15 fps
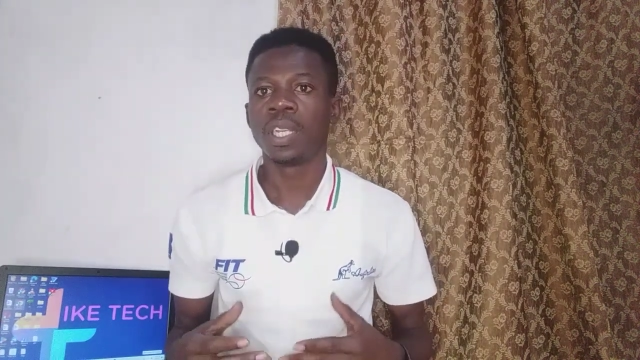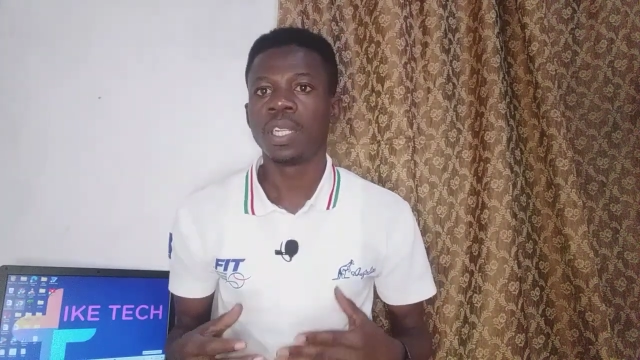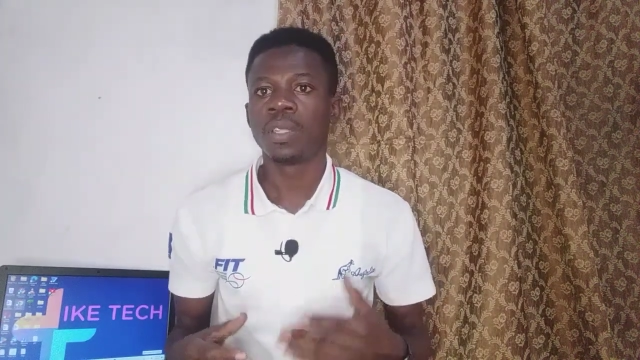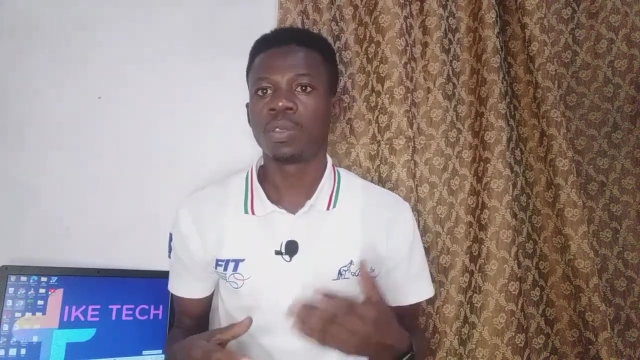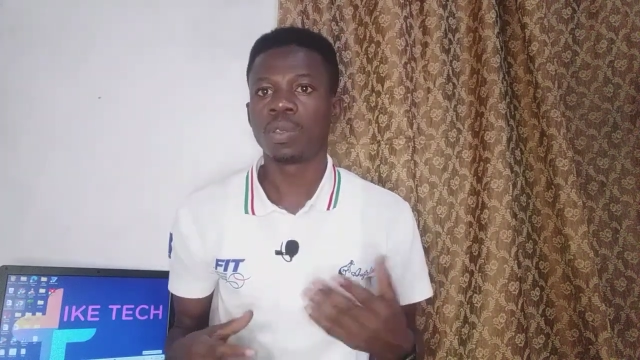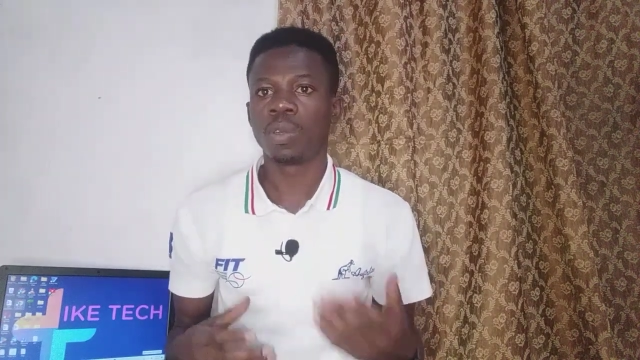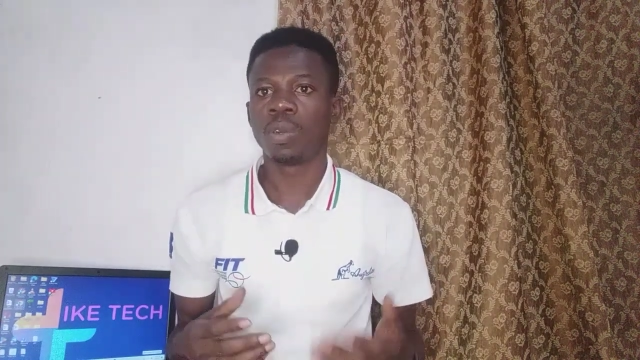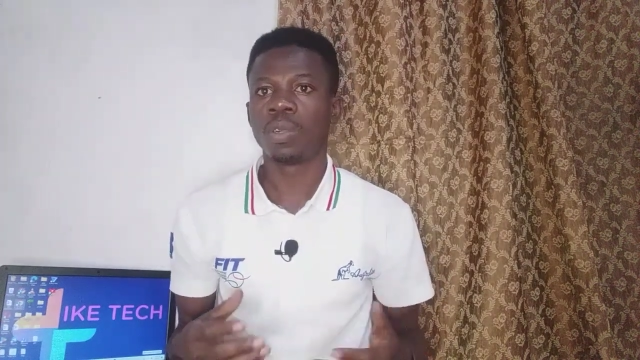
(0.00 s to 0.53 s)

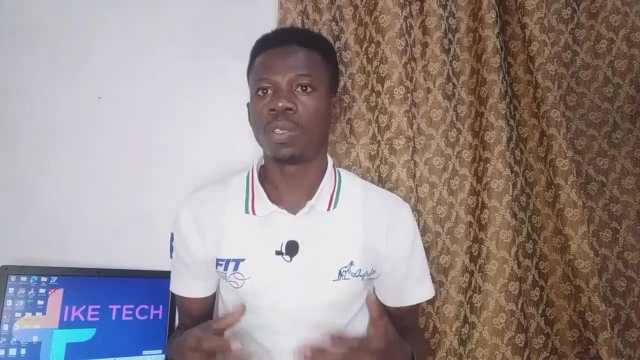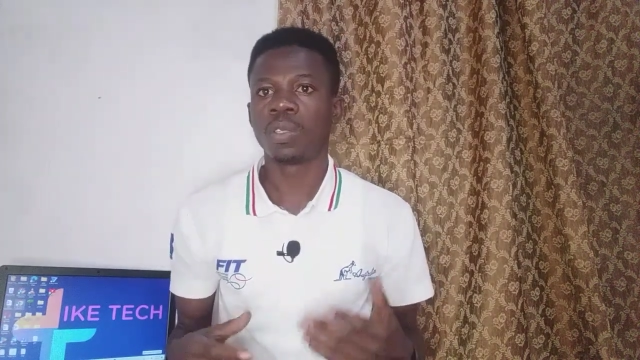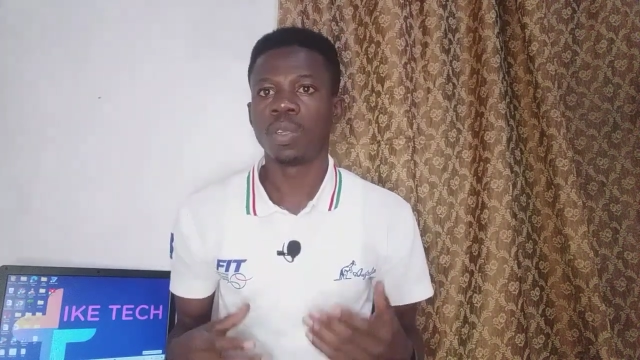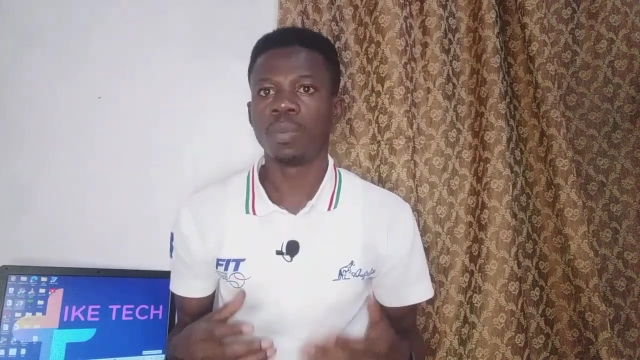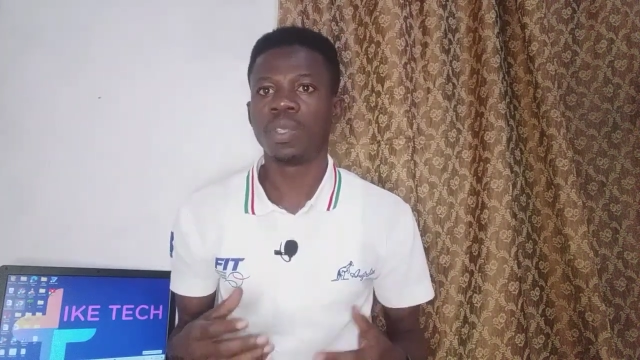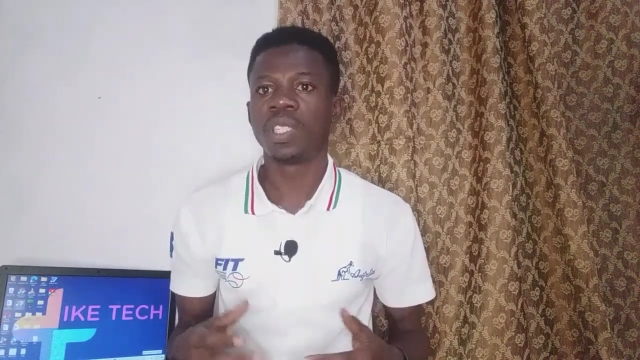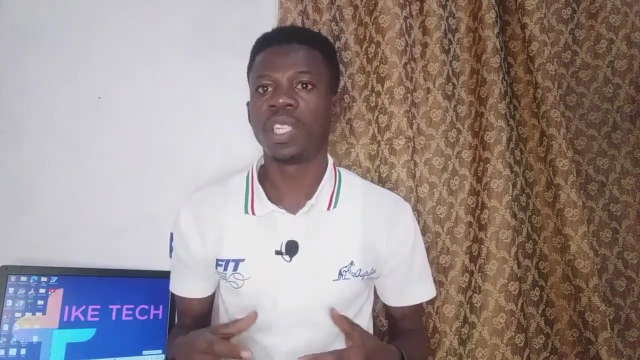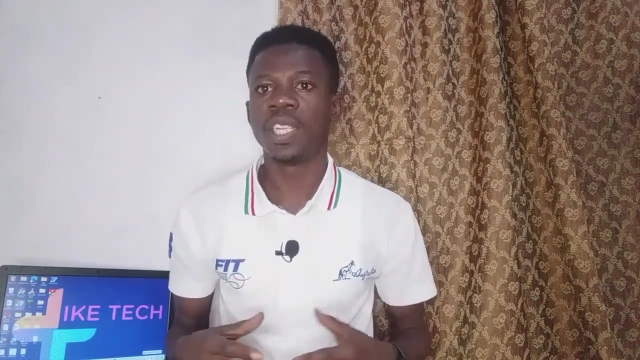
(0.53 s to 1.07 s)
saw
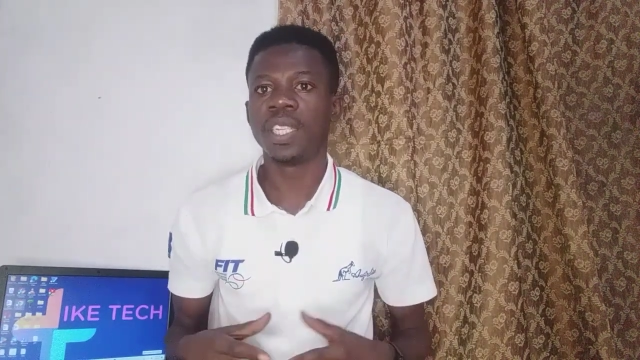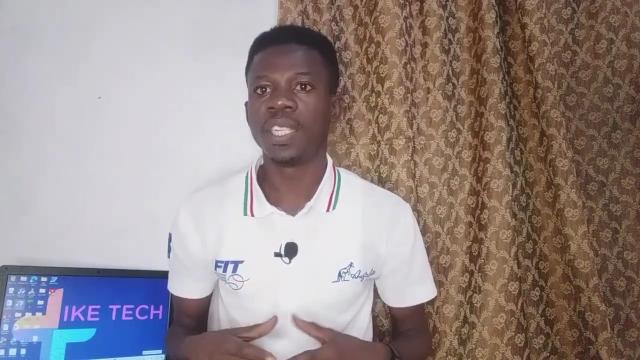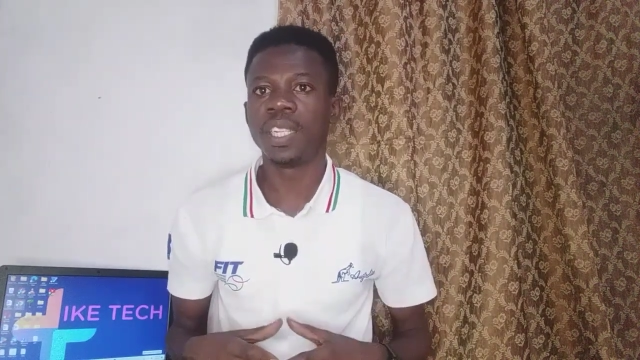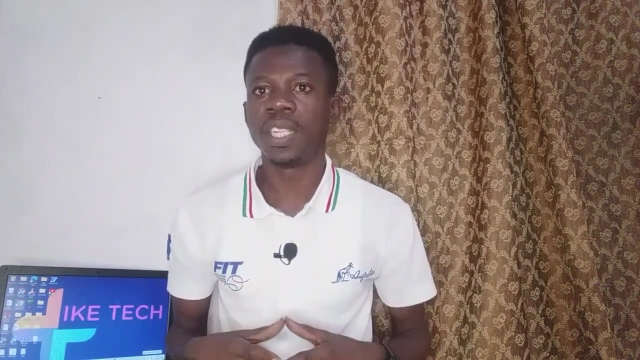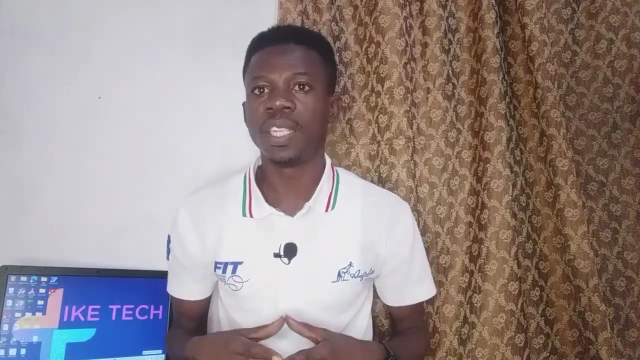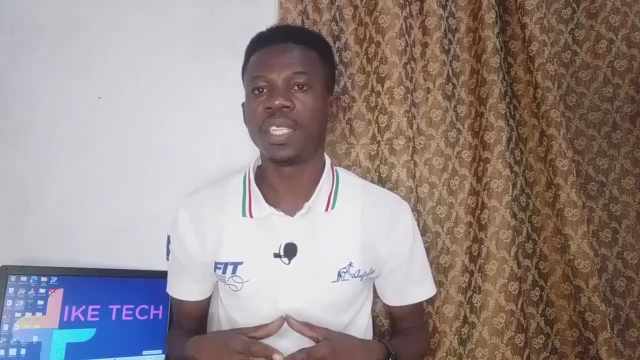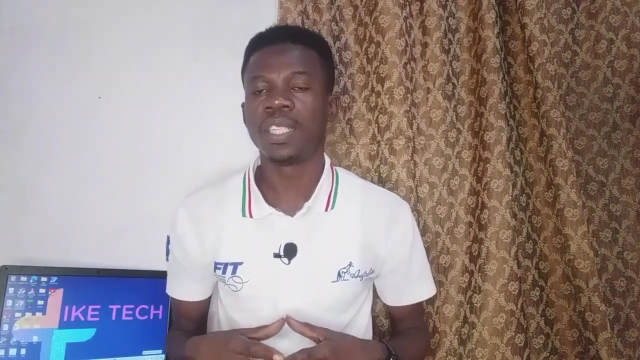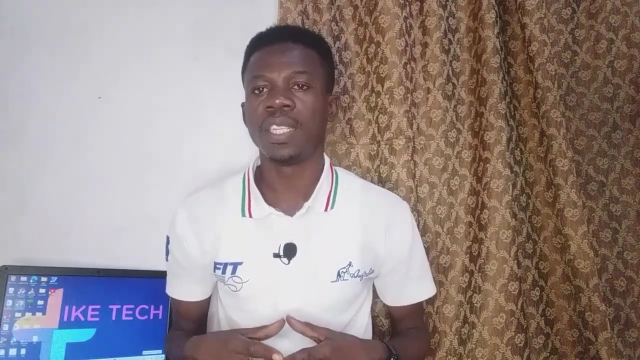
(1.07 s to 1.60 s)
some
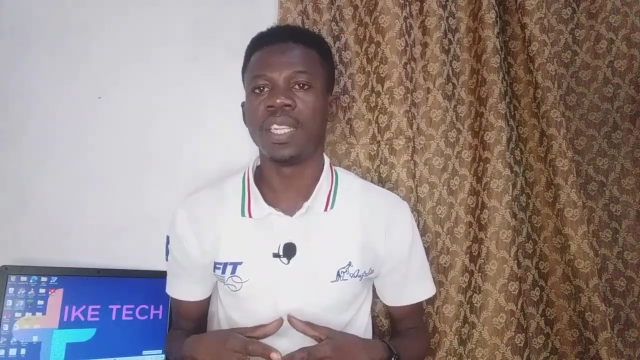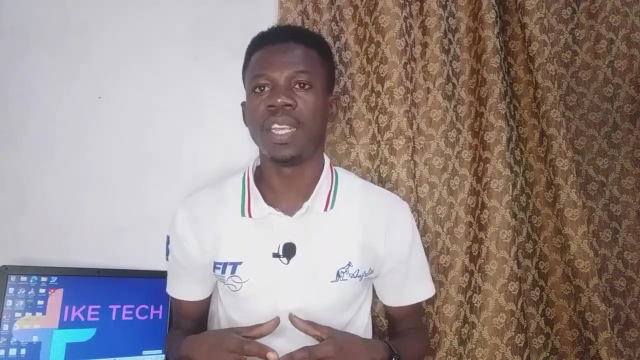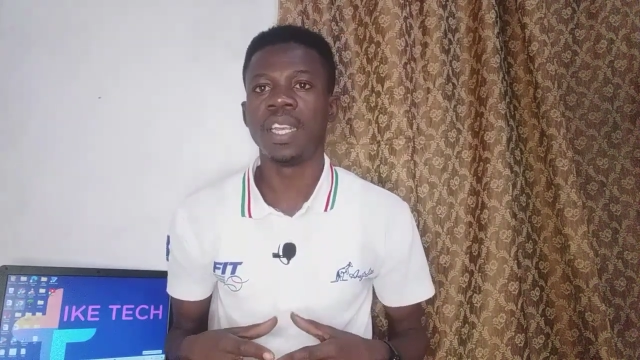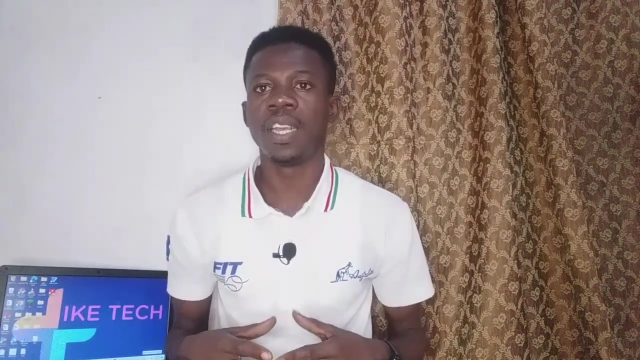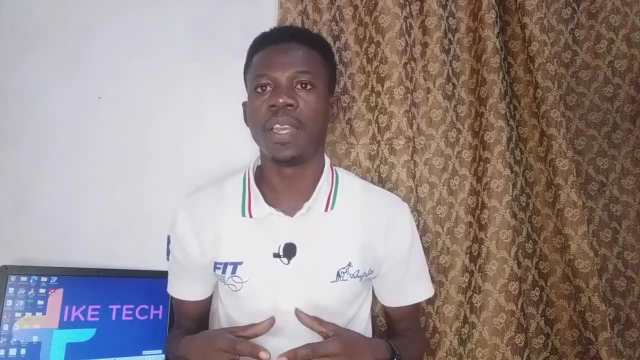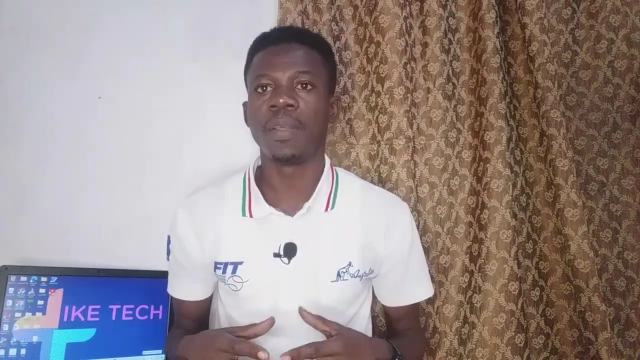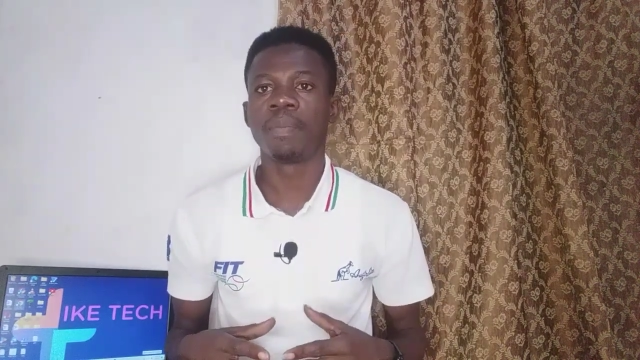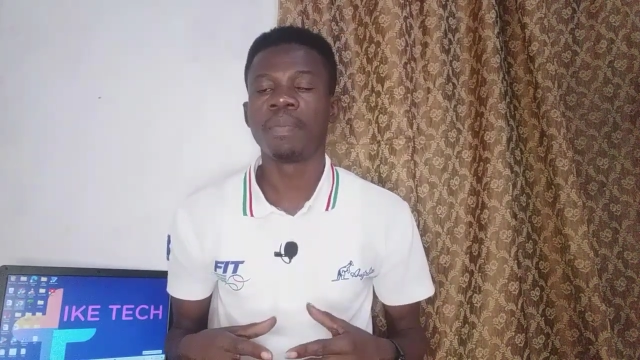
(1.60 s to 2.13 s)
changes in
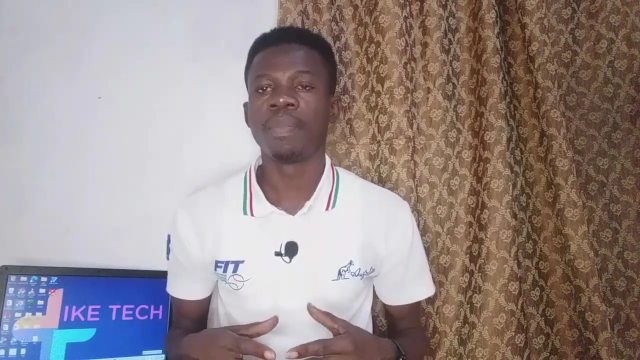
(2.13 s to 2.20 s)
the